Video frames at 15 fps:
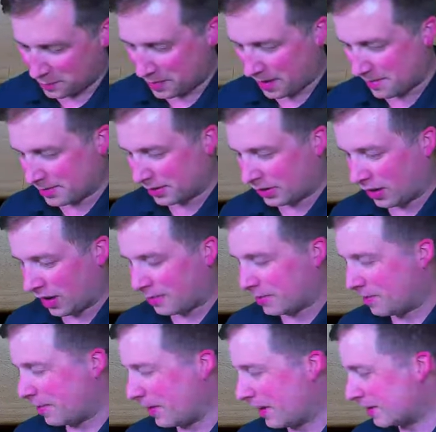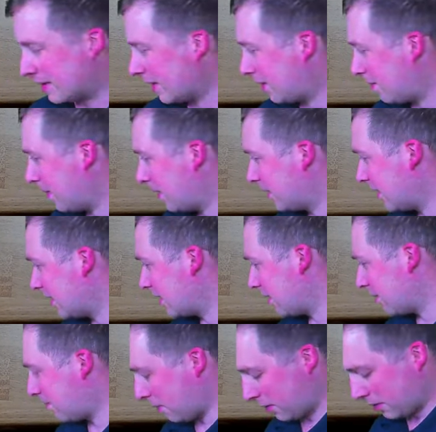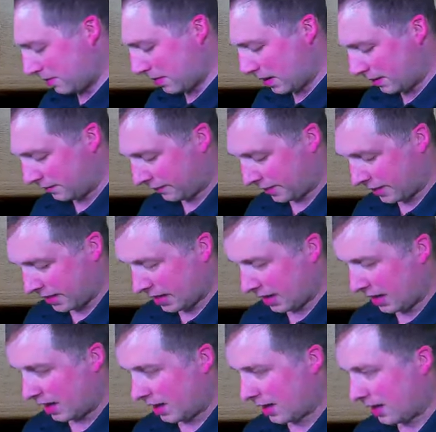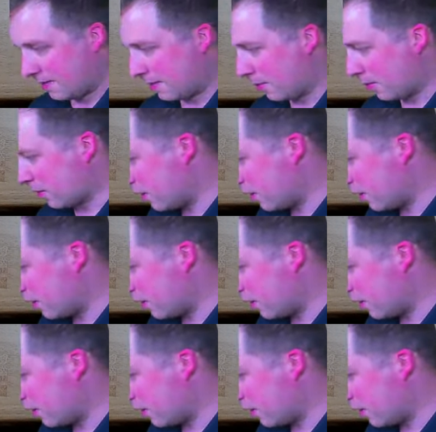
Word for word: be able to grab the plastic pieces and pull them off. Uh, but we're